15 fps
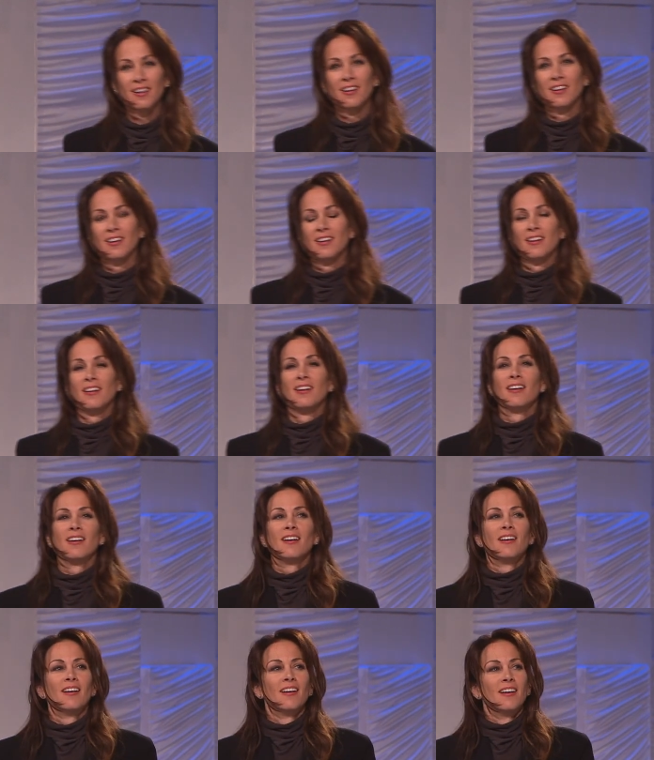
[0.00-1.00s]

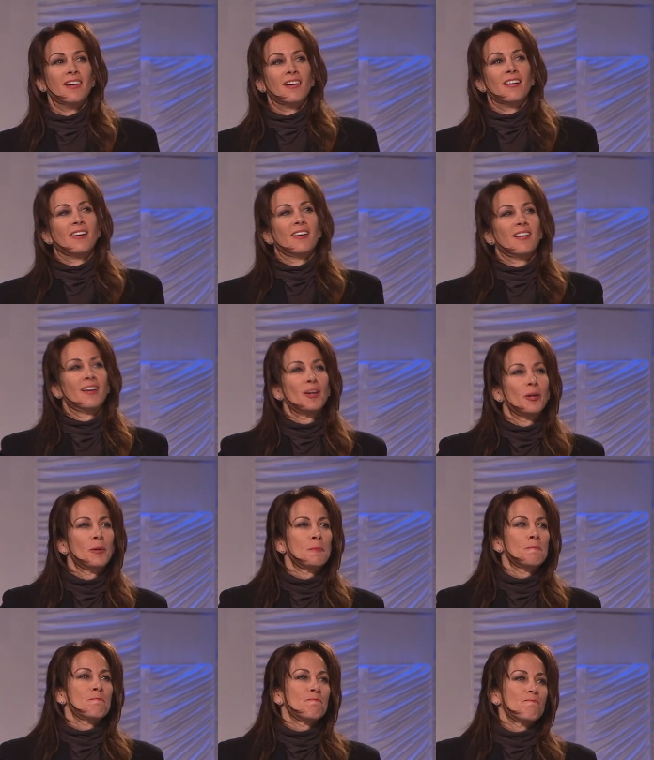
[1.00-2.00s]

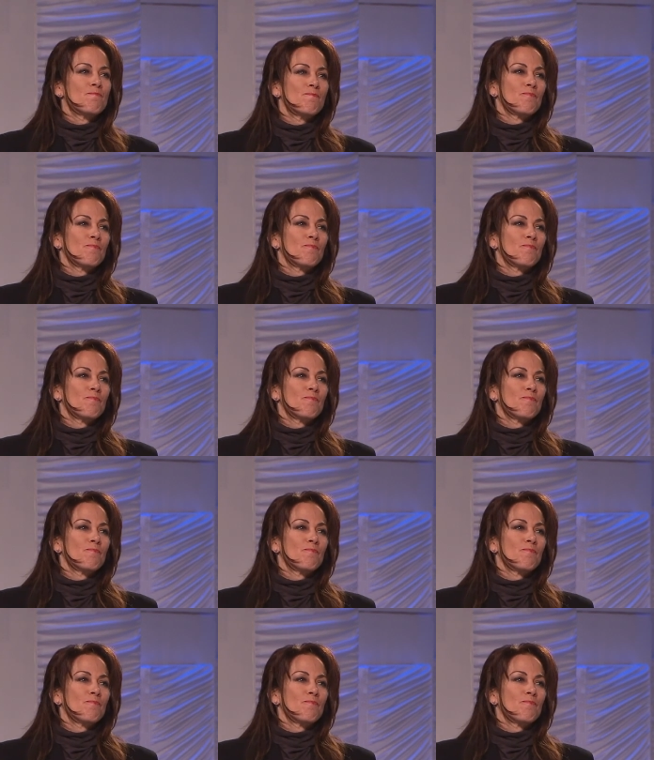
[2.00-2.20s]
Nothing is said.